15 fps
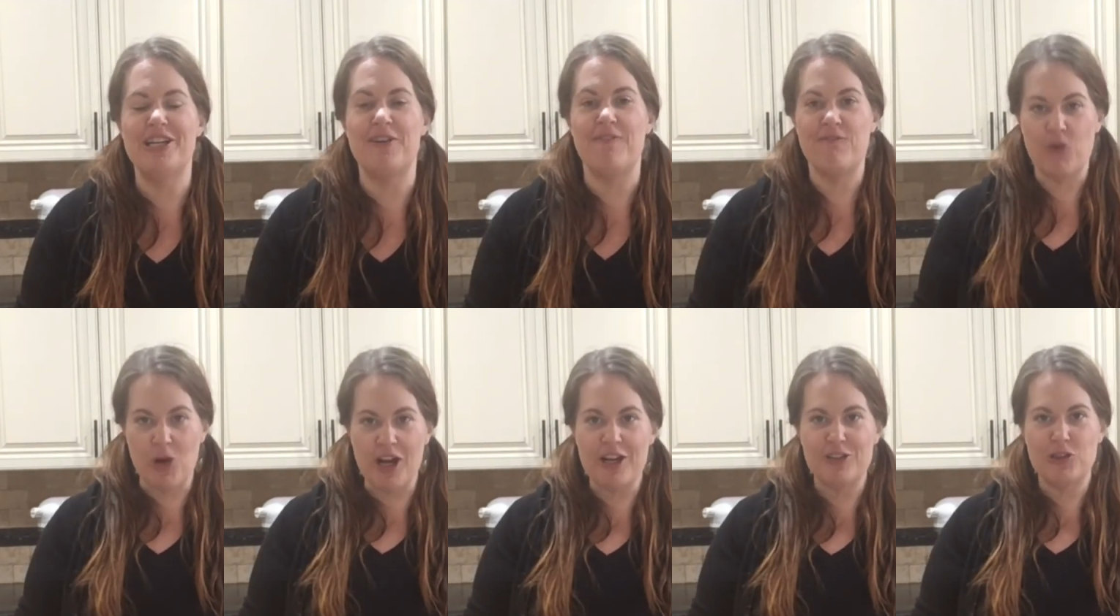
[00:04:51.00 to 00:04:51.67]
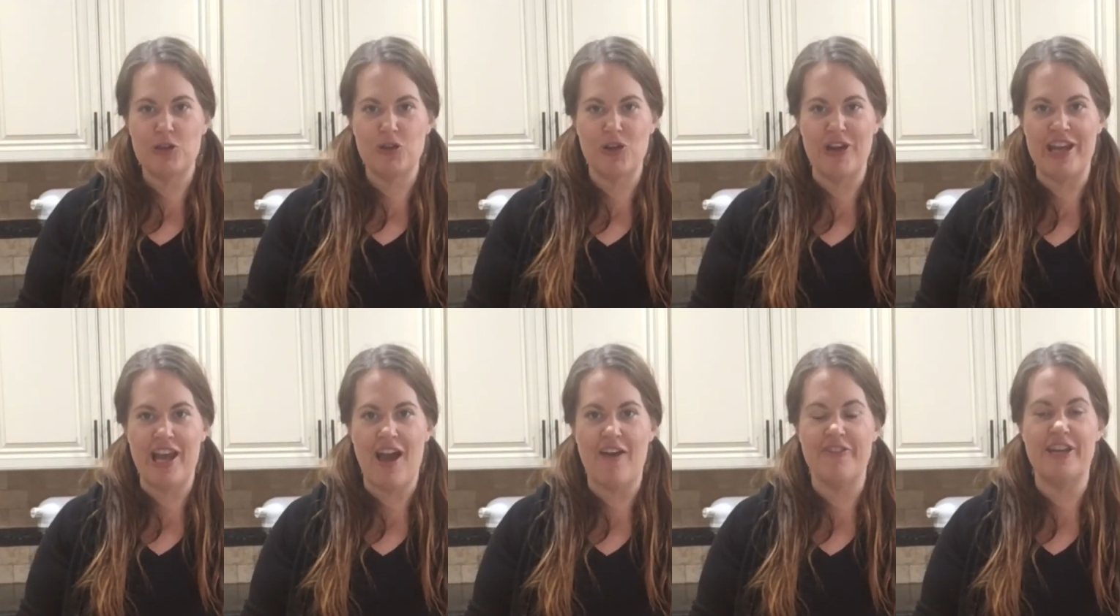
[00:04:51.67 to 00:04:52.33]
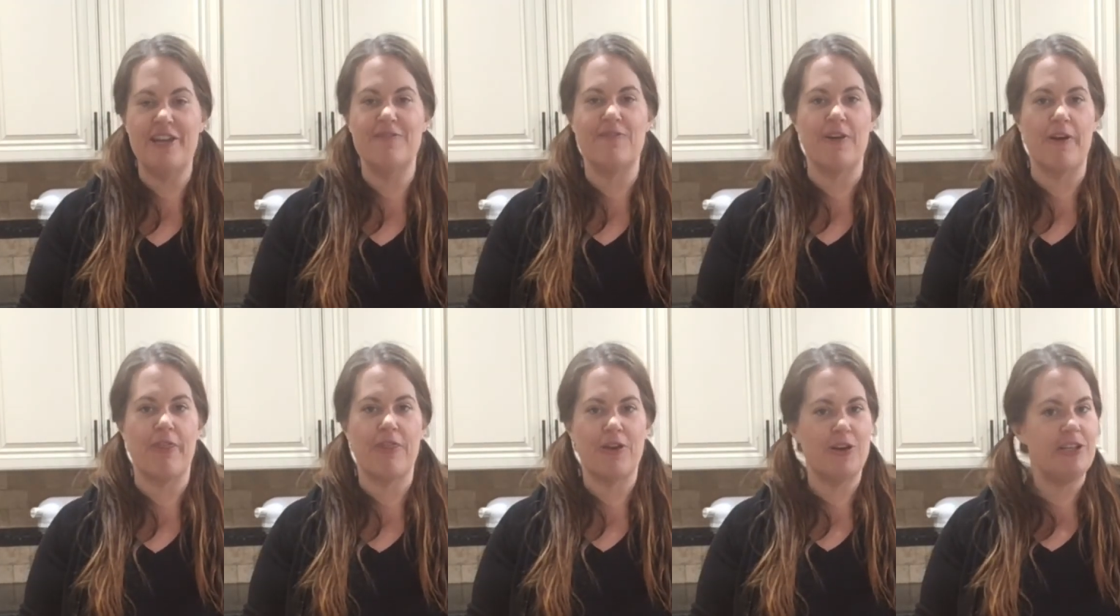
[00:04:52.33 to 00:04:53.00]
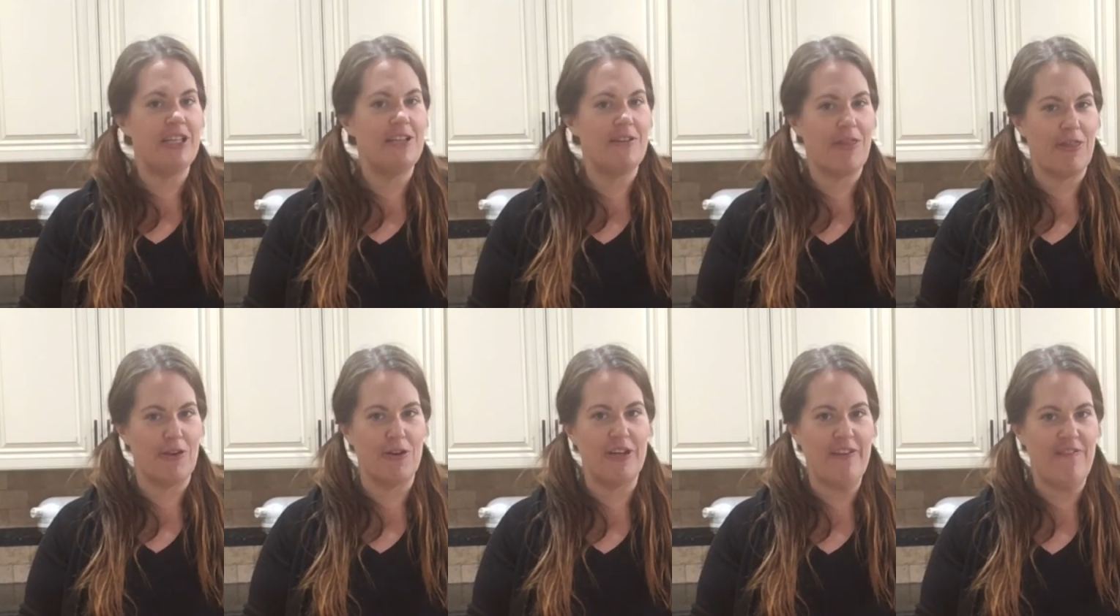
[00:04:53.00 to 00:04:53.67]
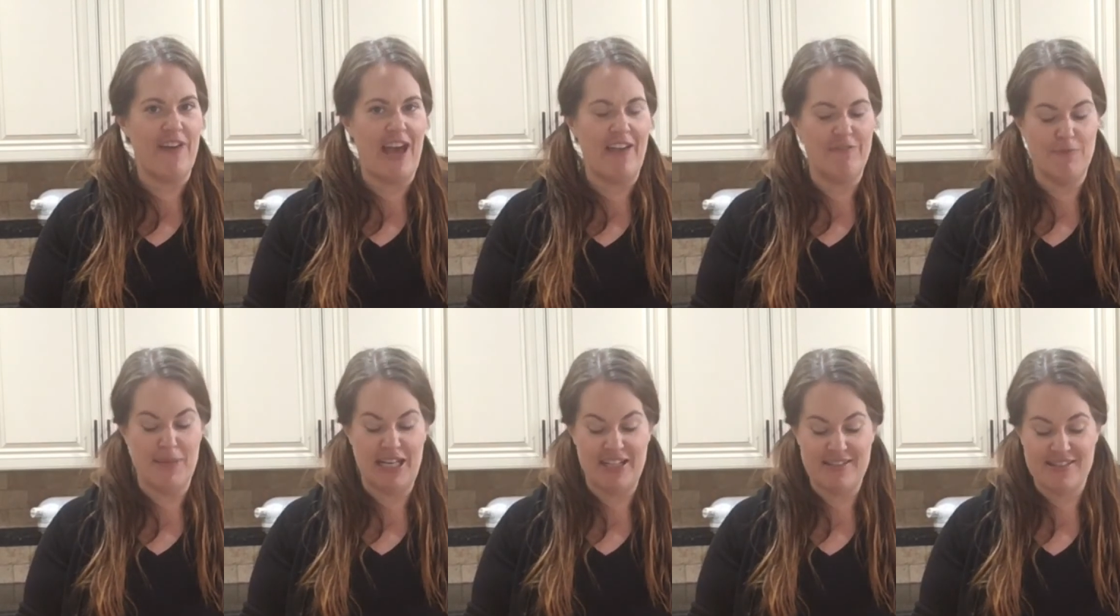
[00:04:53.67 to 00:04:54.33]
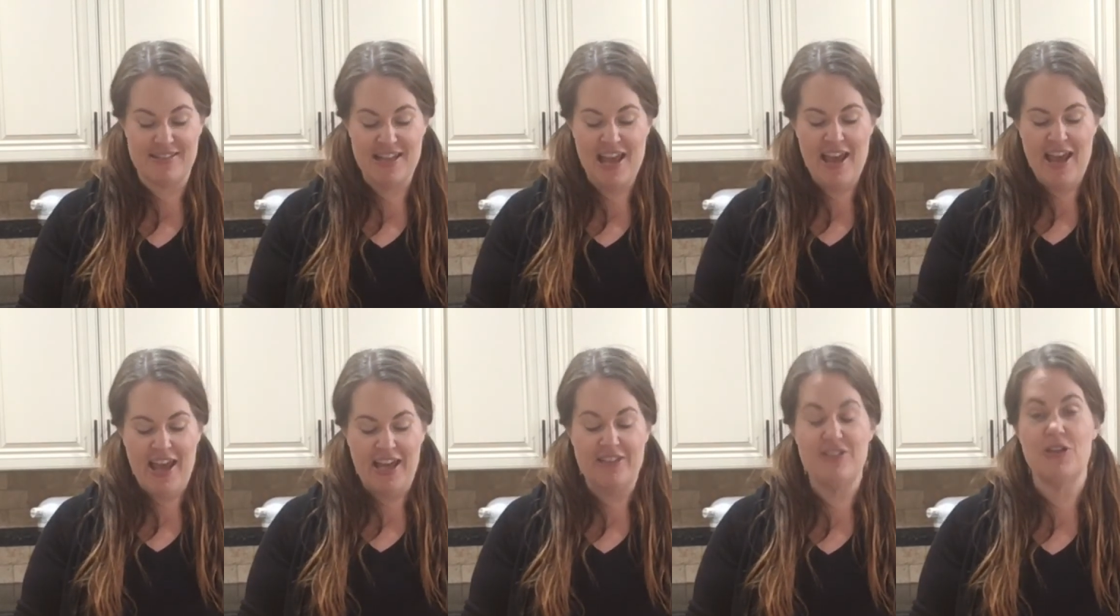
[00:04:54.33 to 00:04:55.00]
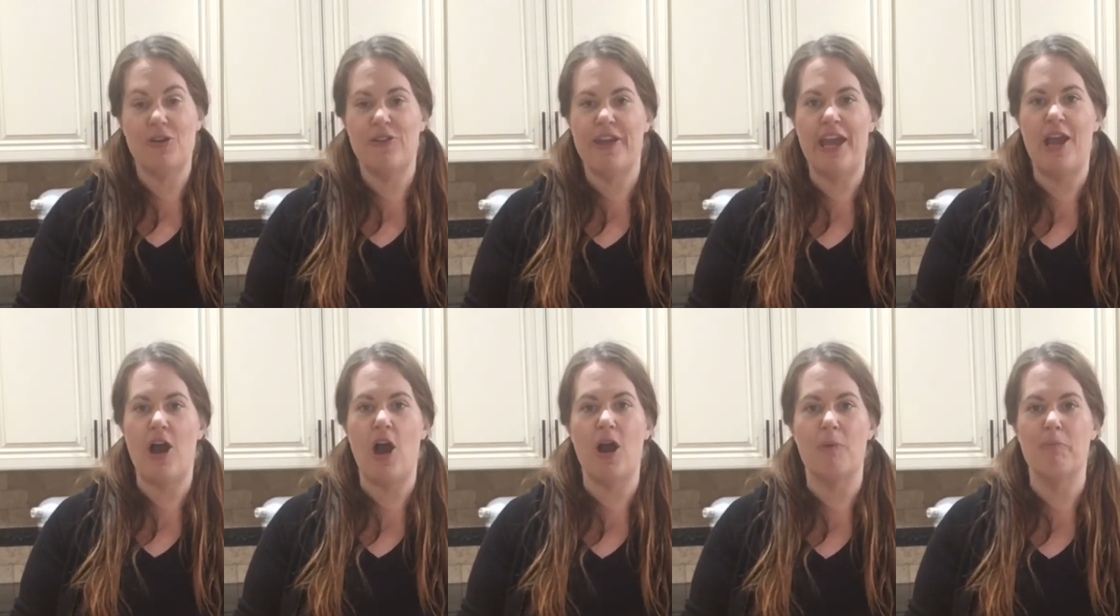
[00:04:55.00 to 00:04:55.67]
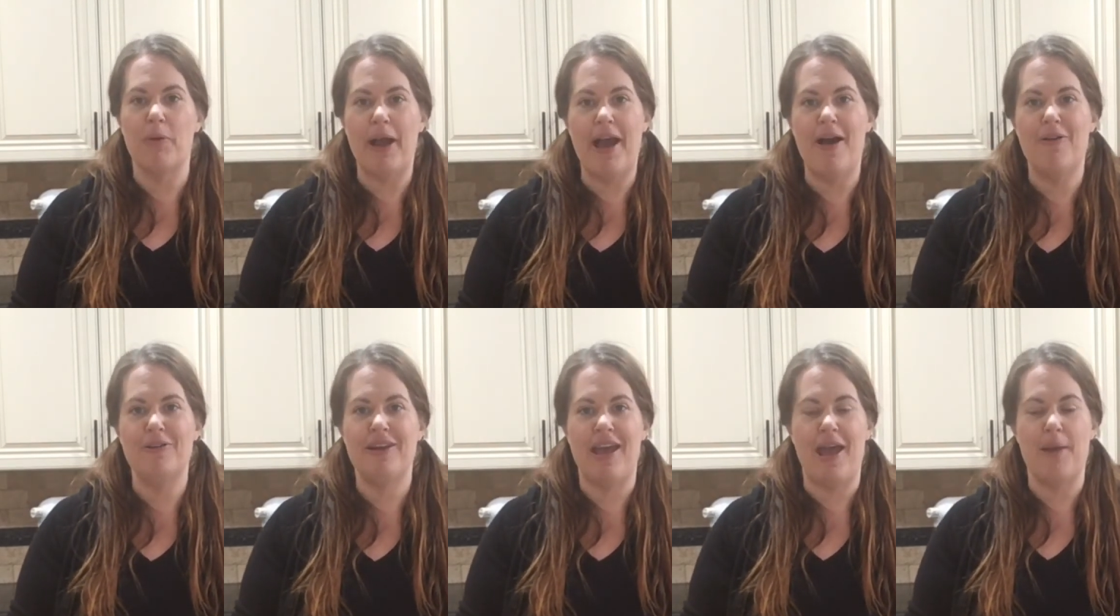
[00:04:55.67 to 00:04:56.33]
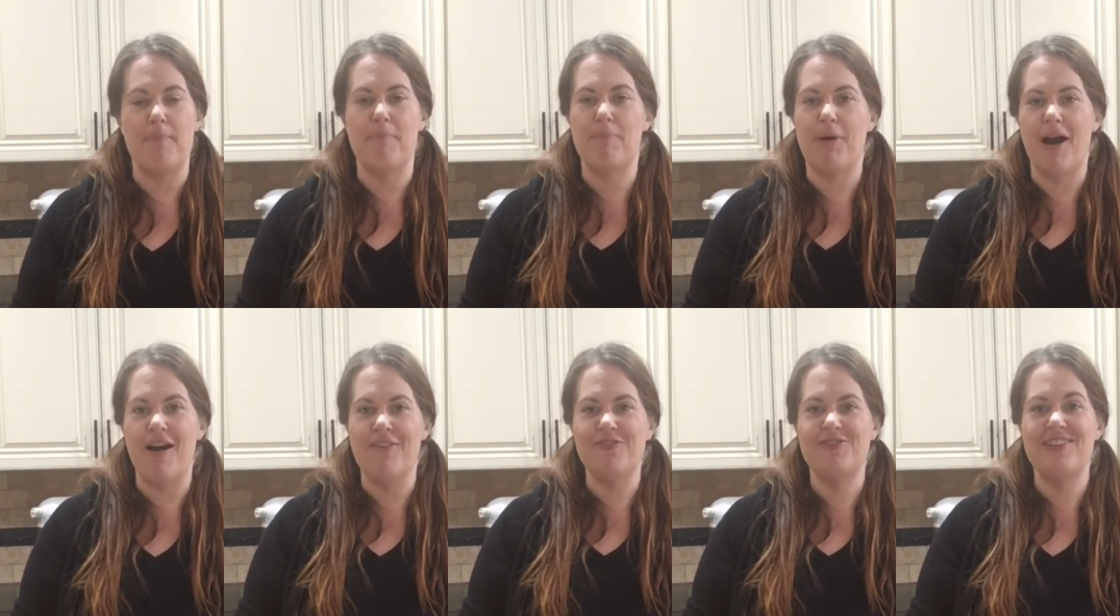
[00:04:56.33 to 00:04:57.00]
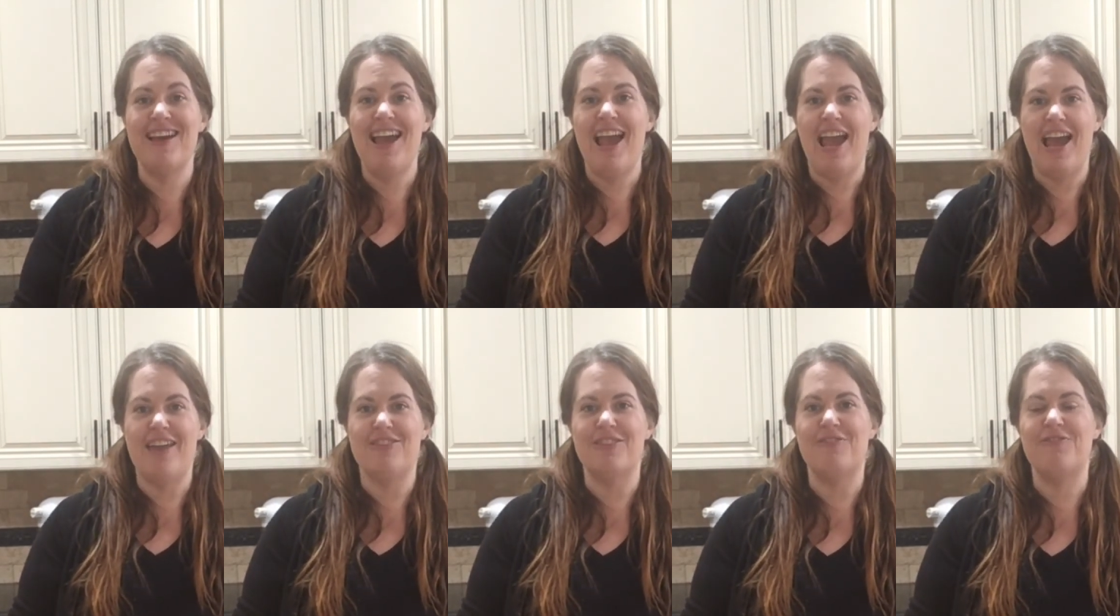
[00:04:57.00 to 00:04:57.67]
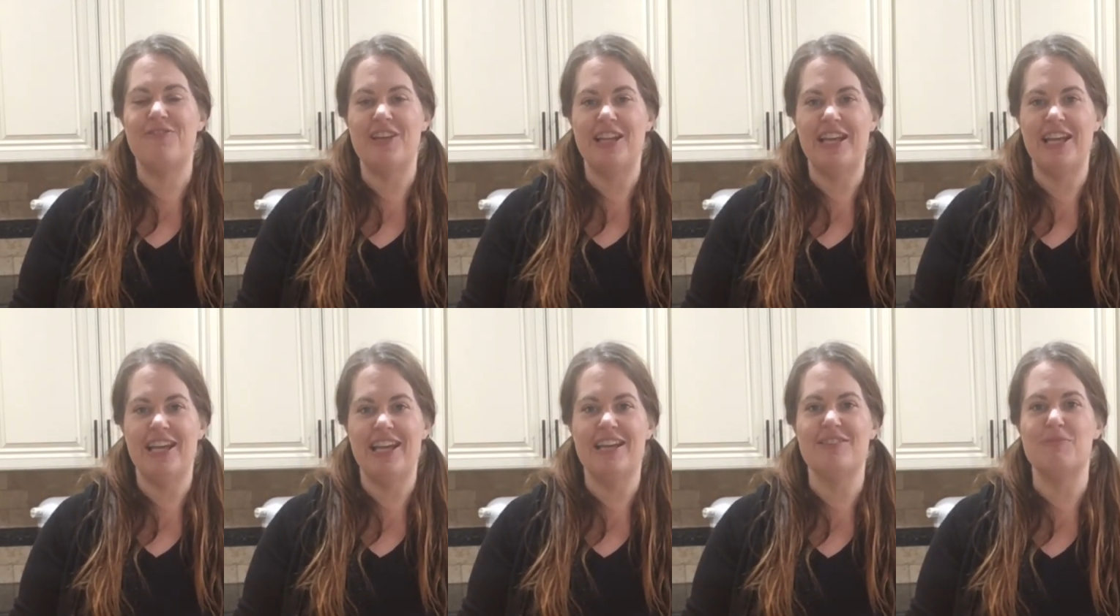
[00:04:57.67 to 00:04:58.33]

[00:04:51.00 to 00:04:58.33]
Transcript: a 400-degree oven for 30 to 35 minutes until they are brown and puffed and the filling is